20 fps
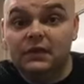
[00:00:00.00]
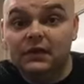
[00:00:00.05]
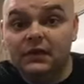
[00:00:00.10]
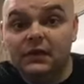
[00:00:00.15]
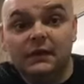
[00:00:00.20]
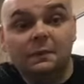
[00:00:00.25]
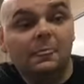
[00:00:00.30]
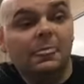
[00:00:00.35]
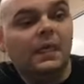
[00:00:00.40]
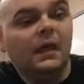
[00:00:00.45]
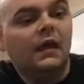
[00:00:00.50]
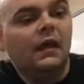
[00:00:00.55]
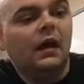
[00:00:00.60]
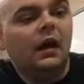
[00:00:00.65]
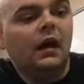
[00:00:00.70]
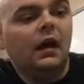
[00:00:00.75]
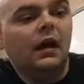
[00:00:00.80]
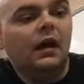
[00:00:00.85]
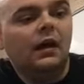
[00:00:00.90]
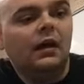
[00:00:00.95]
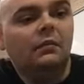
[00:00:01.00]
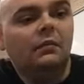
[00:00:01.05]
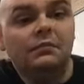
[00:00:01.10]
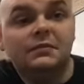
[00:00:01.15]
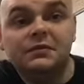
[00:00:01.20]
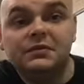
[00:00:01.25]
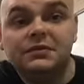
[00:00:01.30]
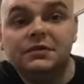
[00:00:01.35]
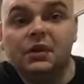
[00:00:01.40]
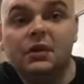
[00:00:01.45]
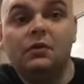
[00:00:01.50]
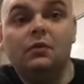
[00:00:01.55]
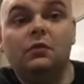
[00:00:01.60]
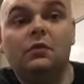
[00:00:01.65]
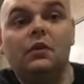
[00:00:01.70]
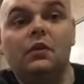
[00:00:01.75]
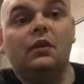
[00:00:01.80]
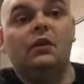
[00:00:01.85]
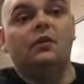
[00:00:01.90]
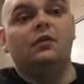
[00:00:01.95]
neat.
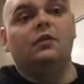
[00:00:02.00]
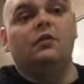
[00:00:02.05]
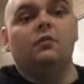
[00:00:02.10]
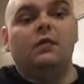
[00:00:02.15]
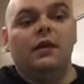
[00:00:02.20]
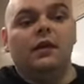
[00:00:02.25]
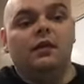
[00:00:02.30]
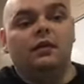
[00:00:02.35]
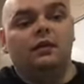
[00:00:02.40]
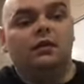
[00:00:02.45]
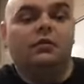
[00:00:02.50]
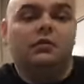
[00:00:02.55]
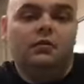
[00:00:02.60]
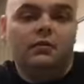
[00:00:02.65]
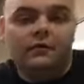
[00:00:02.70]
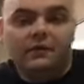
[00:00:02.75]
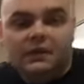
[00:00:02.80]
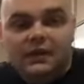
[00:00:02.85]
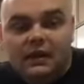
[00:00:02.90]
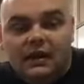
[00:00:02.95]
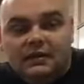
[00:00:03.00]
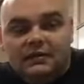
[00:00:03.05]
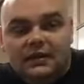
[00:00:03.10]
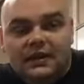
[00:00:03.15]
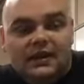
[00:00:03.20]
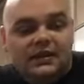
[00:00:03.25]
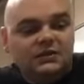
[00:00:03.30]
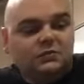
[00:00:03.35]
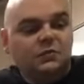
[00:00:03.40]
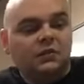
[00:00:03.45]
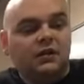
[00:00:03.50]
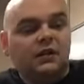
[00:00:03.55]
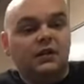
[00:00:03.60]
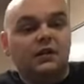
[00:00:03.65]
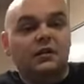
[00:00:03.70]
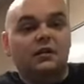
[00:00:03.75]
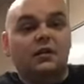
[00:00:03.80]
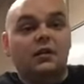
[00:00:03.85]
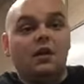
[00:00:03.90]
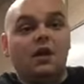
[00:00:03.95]
So the winner of the contest will
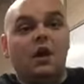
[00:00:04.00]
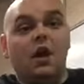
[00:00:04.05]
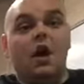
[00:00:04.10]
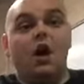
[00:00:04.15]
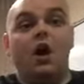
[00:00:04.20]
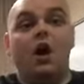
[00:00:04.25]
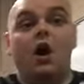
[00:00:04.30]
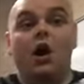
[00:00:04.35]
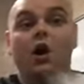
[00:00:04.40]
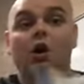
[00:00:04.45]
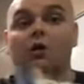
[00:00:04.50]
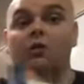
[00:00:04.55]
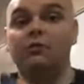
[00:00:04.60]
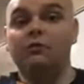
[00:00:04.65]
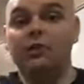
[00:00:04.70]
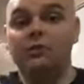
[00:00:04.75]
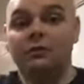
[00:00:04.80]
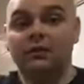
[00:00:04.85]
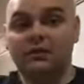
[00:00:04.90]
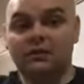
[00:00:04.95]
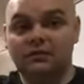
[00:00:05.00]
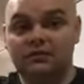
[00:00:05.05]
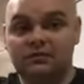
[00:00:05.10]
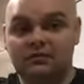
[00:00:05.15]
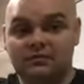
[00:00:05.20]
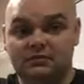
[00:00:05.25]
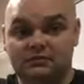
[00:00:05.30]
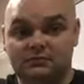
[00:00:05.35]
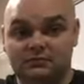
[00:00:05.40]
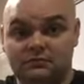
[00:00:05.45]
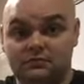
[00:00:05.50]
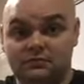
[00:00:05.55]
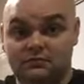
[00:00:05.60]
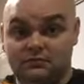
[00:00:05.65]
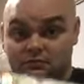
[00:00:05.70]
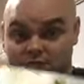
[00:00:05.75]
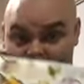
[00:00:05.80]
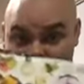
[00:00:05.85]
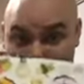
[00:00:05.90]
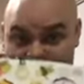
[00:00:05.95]
get all 3 books
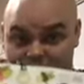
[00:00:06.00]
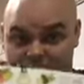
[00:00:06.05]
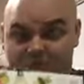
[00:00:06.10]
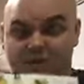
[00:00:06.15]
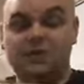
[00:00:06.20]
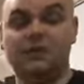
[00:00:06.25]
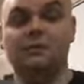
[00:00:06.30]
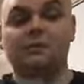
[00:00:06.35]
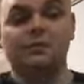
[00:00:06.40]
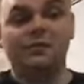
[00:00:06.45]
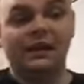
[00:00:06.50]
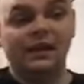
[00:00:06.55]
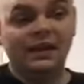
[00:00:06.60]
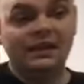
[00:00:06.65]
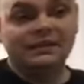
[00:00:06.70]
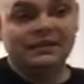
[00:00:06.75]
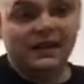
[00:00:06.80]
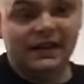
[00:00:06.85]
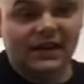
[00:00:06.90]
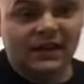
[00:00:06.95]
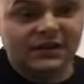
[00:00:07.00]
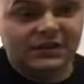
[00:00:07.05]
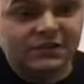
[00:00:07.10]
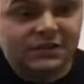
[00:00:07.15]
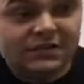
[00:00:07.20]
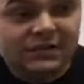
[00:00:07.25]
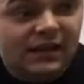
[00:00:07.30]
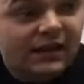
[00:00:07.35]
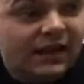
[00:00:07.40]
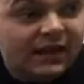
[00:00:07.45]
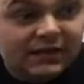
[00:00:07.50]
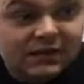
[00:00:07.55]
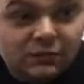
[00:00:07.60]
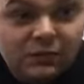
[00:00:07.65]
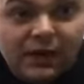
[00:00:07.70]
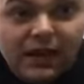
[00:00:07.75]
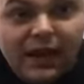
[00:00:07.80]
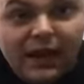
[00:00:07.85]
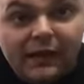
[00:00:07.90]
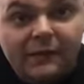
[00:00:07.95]
plus NSU science
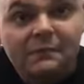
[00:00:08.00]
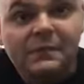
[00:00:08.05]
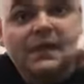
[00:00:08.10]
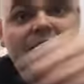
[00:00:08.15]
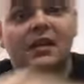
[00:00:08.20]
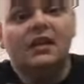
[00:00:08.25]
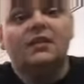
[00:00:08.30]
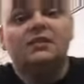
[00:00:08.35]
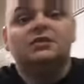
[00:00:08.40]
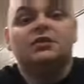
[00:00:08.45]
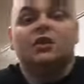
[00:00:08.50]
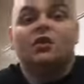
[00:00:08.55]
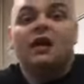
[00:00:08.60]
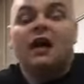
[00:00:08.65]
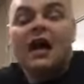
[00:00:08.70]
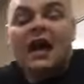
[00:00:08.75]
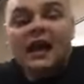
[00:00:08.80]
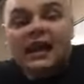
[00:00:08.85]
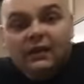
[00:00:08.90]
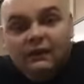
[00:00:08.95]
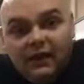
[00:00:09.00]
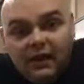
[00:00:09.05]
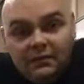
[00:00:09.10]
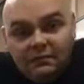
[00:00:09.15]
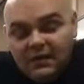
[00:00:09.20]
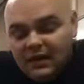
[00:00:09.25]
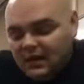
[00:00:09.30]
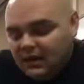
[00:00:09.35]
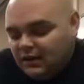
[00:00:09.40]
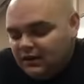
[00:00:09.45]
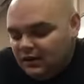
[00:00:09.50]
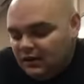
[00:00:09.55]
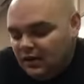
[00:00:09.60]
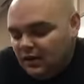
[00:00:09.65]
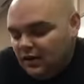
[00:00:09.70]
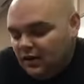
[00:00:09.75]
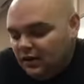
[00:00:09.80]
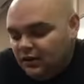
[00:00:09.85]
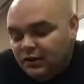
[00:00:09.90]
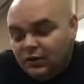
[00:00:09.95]
swag. So I highly recommend
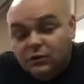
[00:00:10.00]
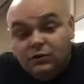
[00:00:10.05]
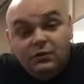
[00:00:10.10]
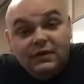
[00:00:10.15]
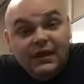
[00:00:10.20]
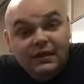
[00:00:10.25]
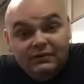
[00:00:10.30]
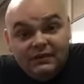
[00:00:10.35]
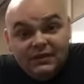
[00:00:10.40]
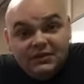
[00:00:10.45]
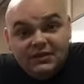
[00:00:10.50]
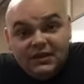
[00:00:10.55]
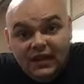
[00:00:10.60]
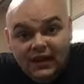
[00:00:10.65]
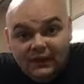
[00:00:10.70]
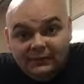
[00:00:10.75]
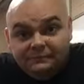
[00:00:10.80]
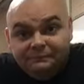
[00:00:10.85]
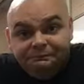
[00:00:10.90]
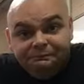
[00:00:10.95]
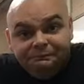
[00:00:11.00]
you give it a shot.